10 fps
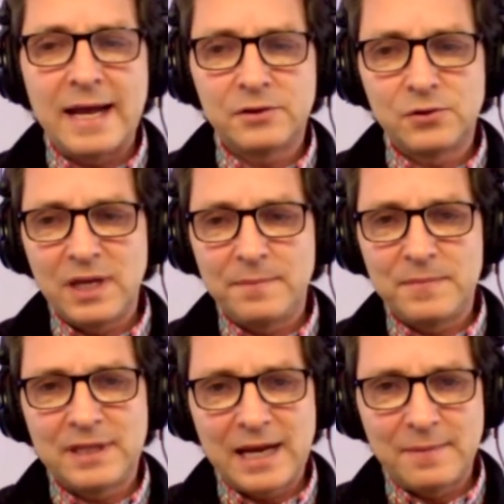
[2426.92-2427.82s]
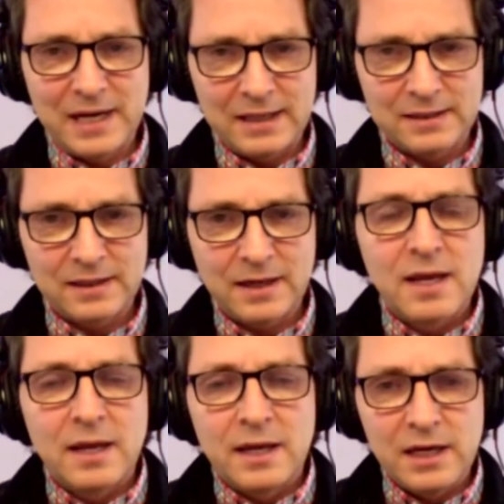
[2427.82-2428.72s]
to keep the 10 minutes.
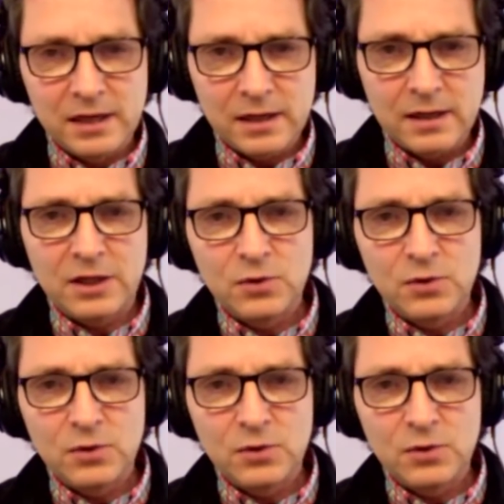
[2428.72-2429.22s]
Here you